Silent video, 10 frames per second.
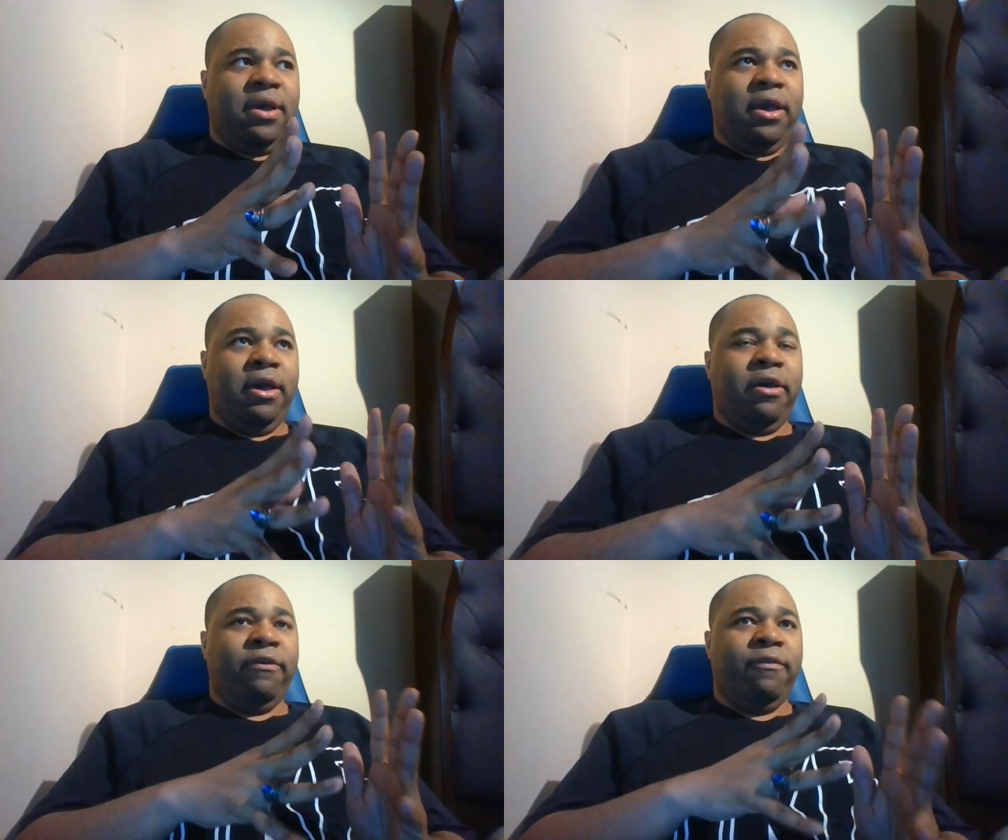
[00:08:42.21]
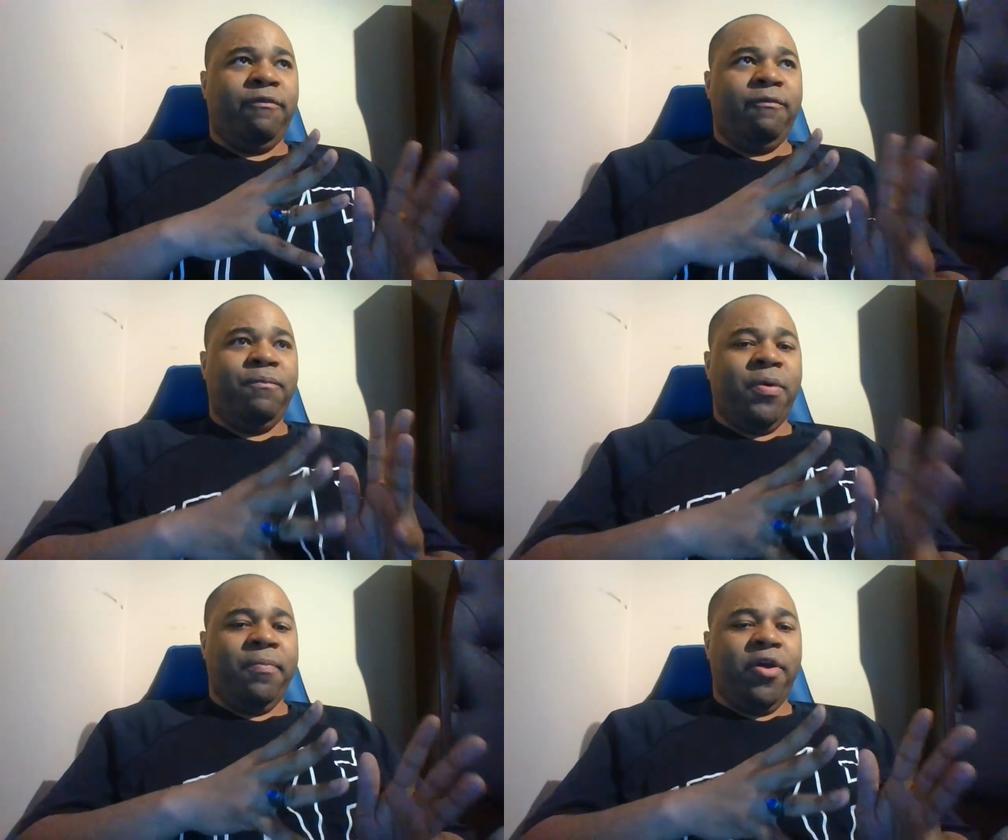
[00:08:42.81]
uh
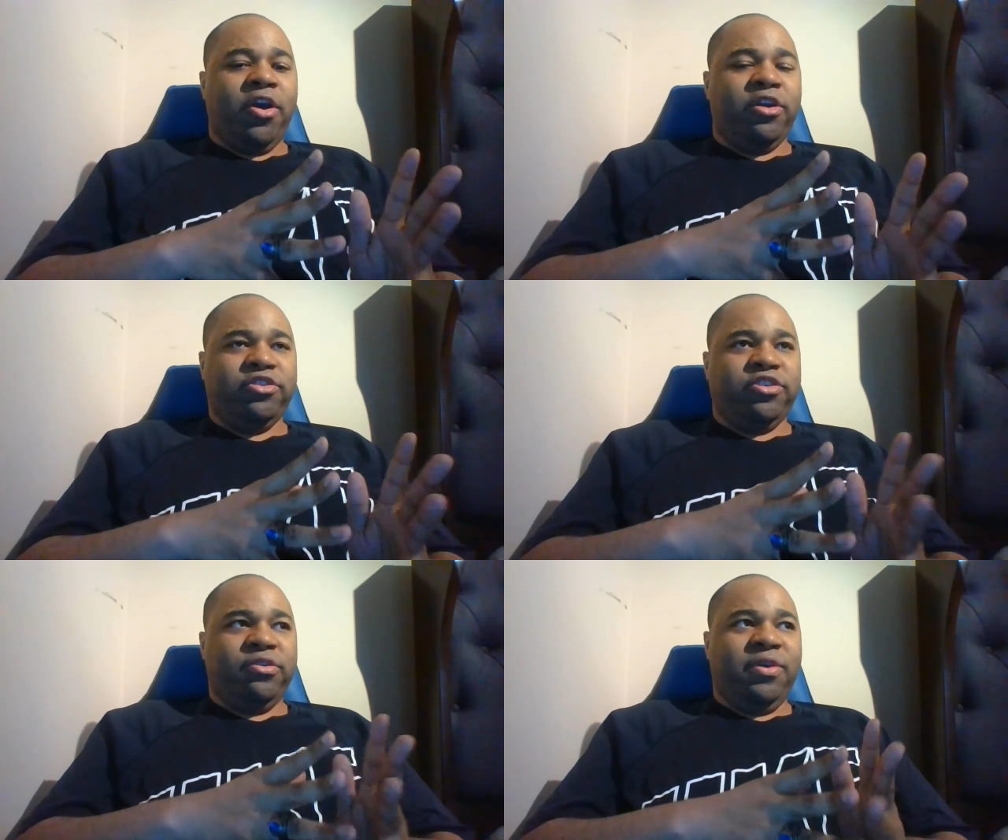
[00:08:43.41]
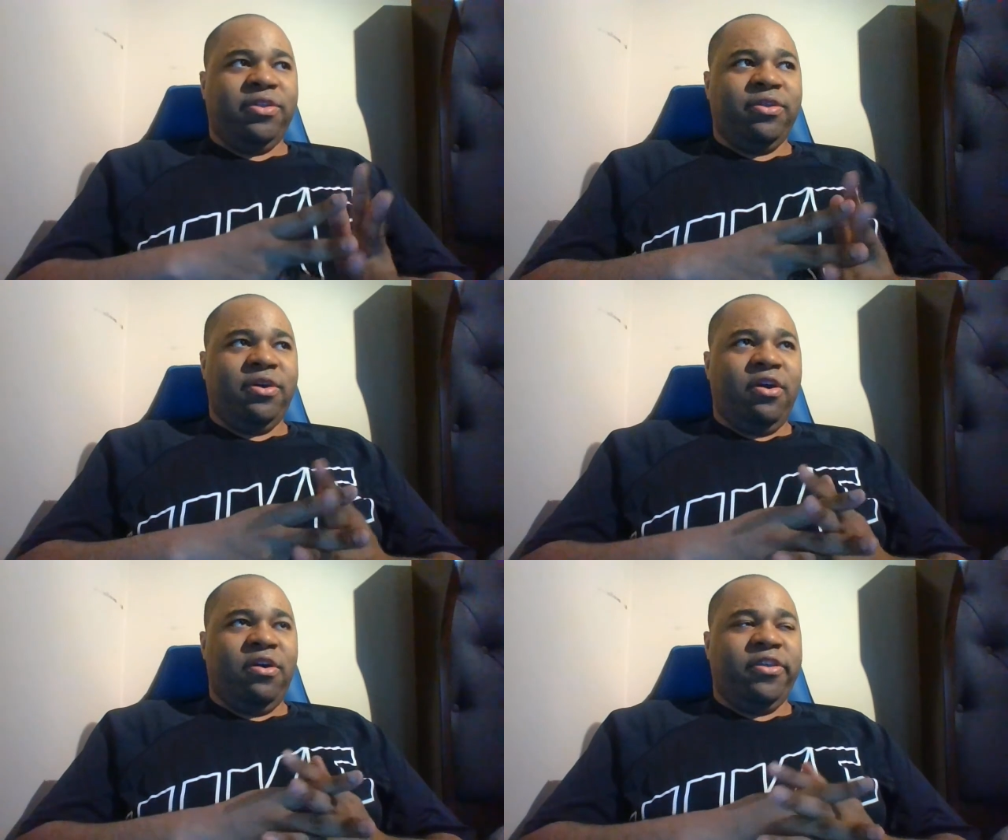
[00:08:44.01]
bombard you with
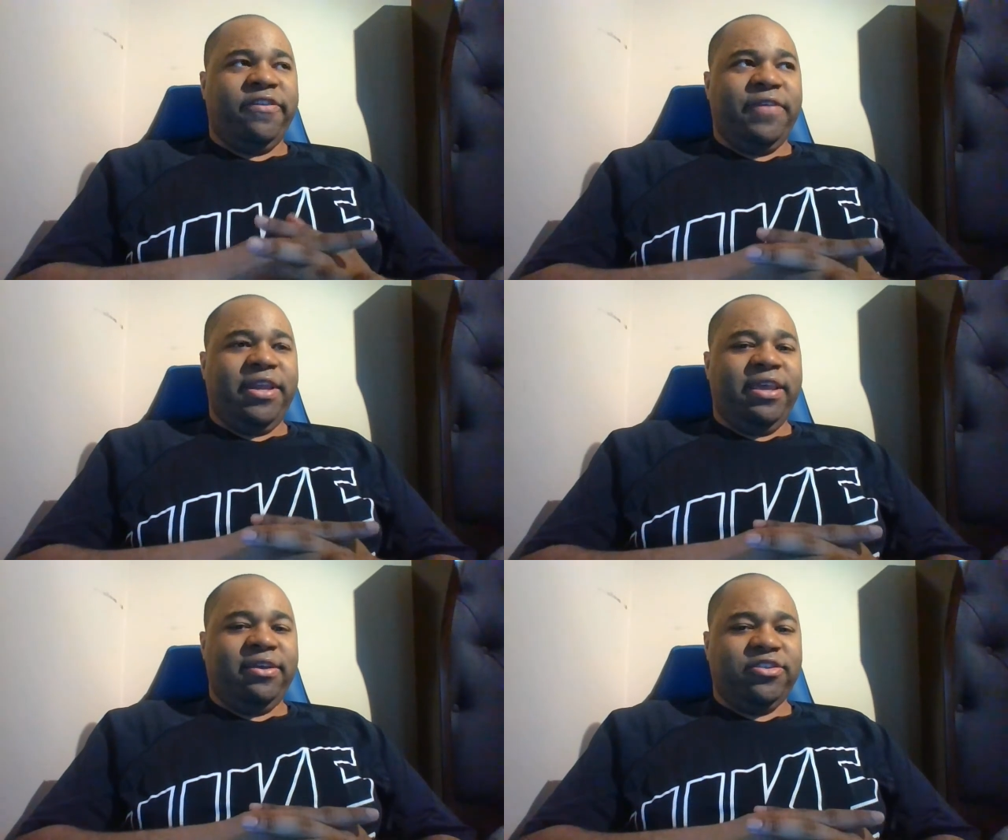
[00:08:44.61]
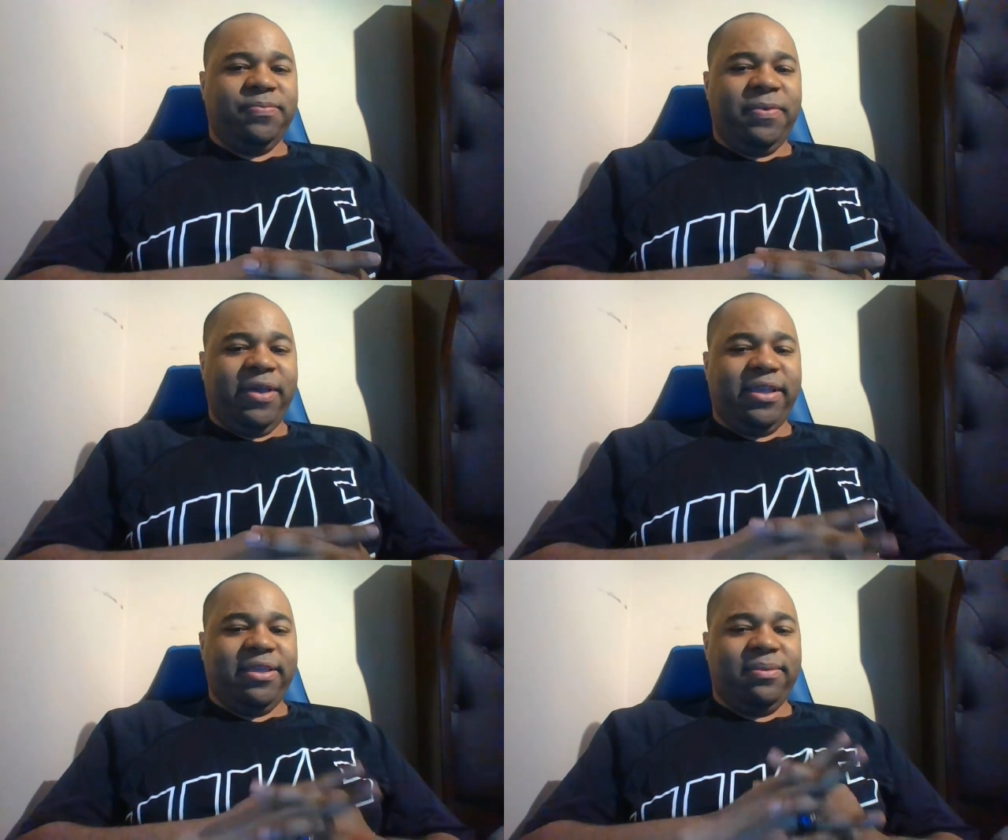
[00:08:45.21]
all these videos, but
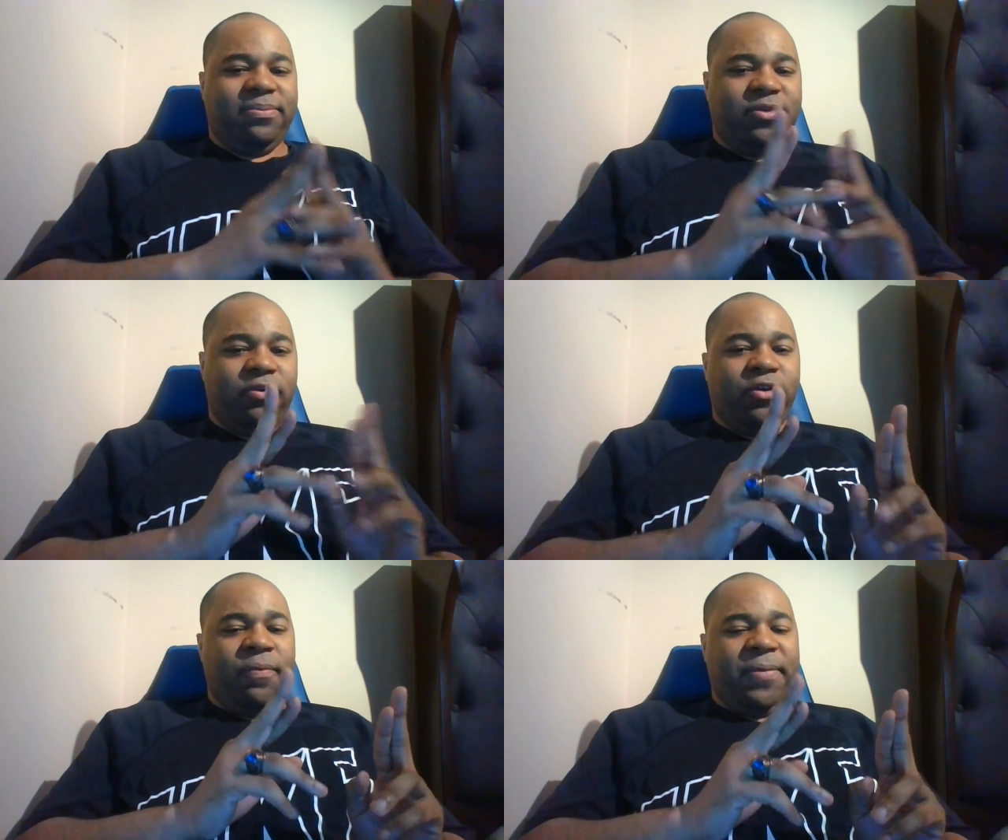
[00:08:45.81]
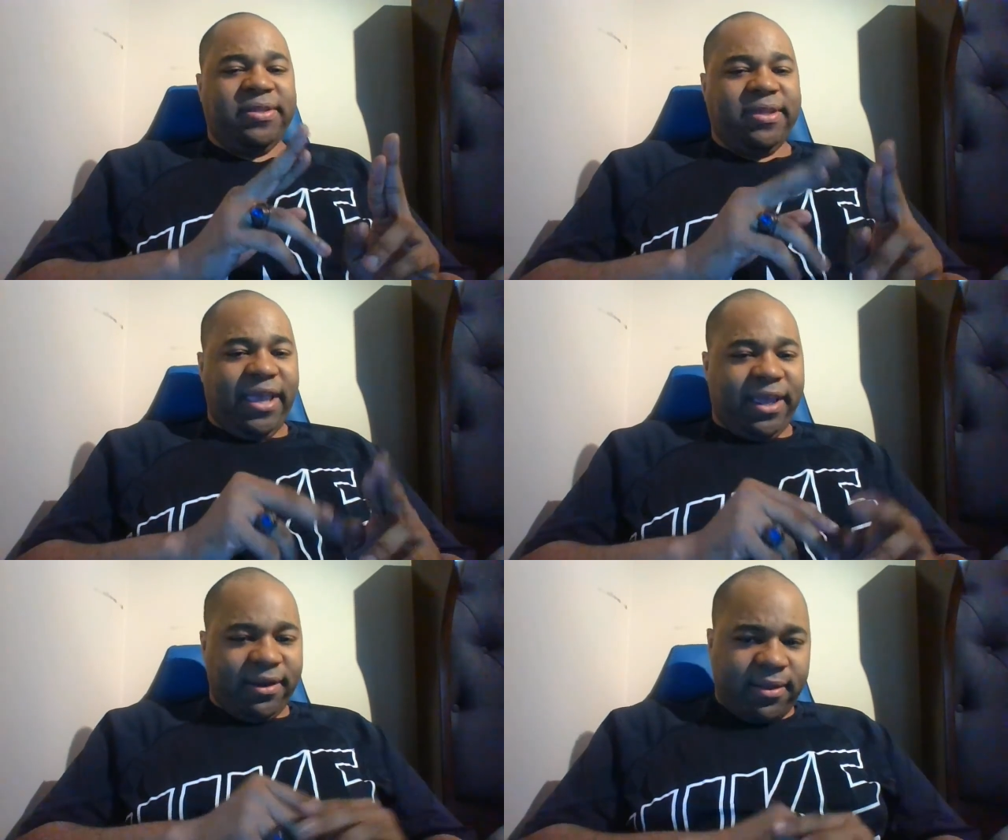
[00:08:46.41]
like don't hold me to
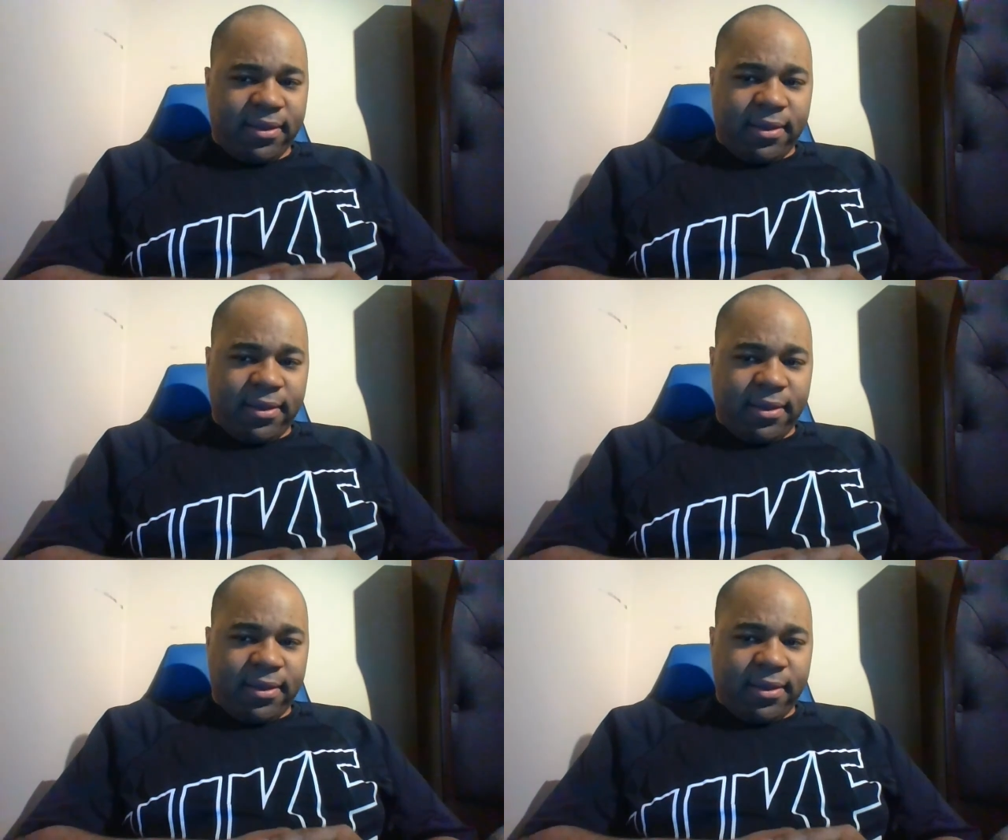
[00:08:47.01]
that.